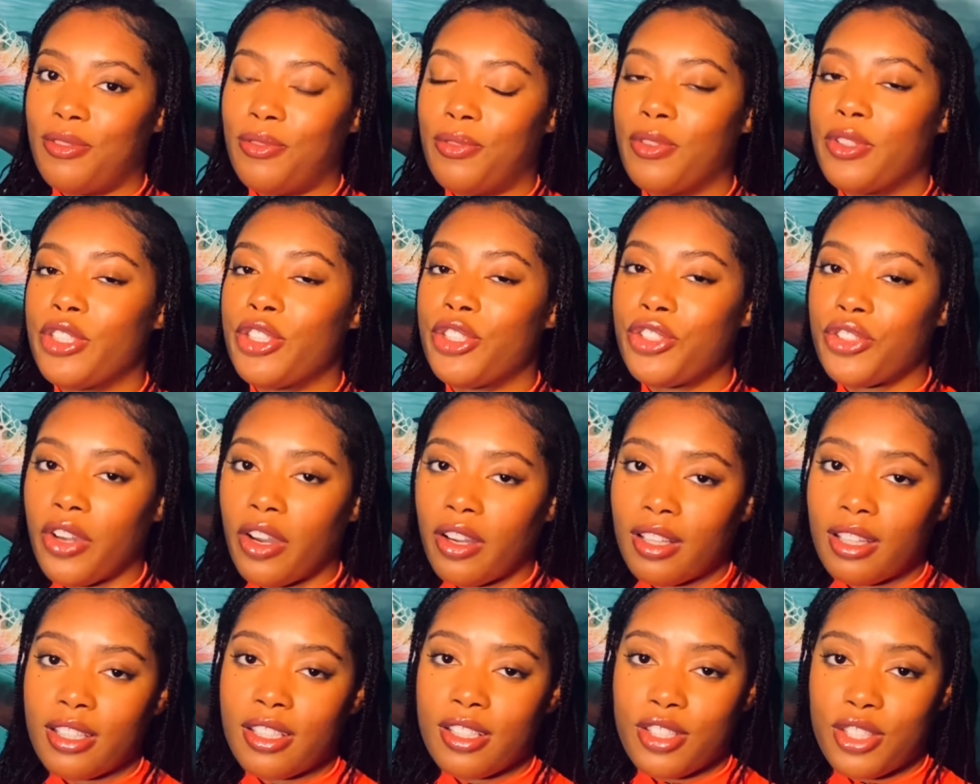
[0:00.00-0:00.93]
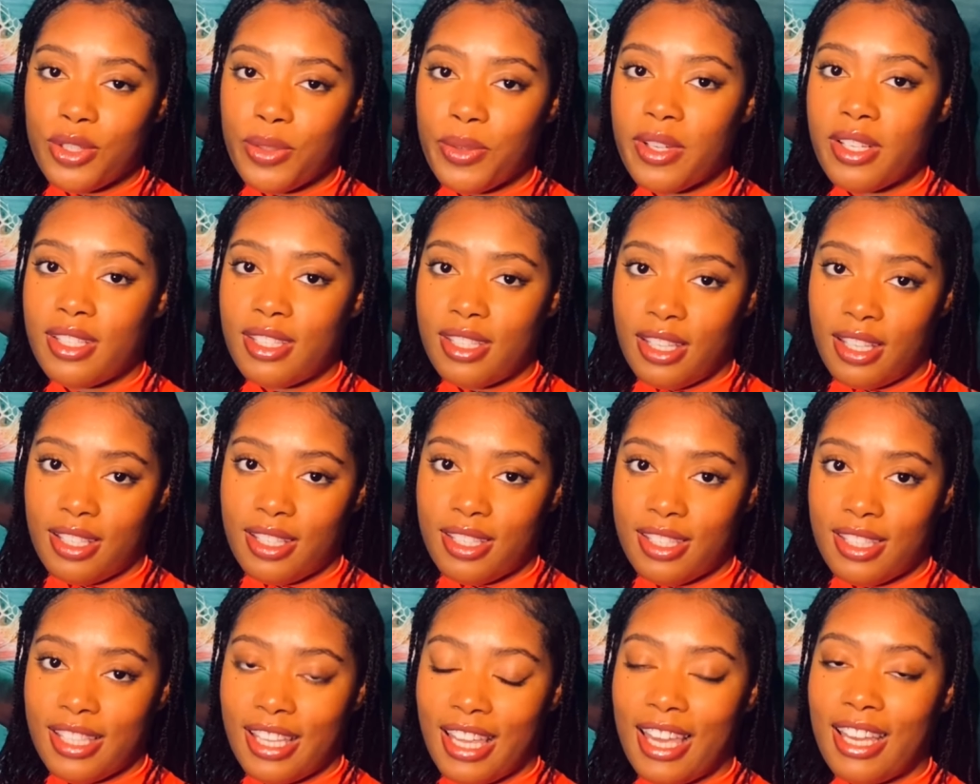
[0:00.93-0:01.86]
for struggling to
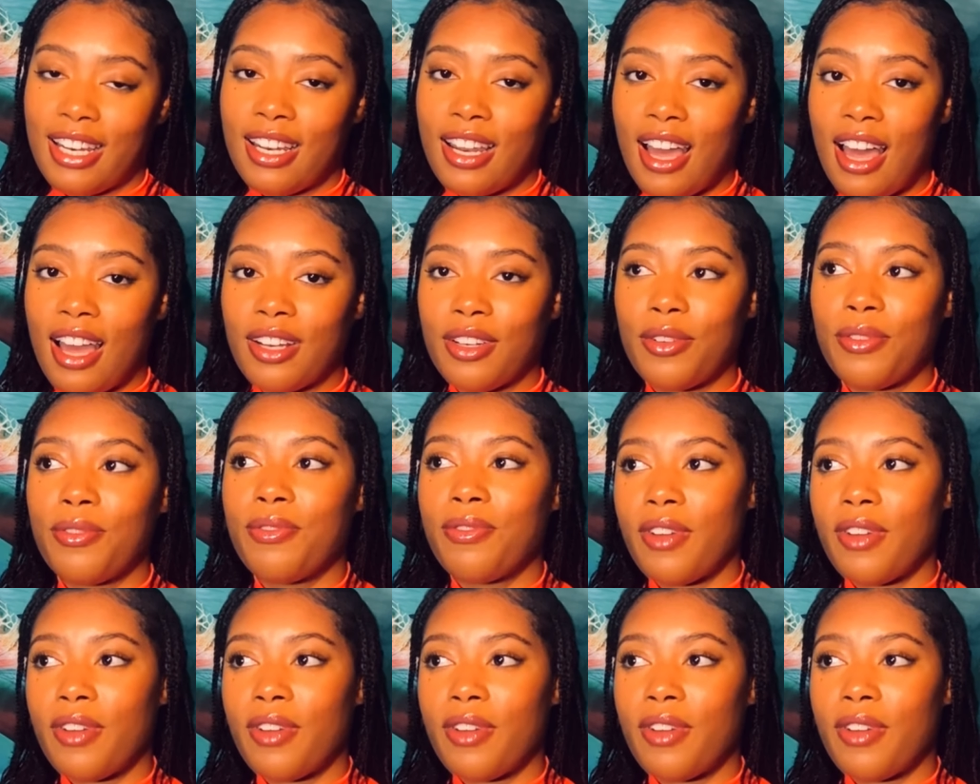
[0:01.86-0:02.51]
exist and not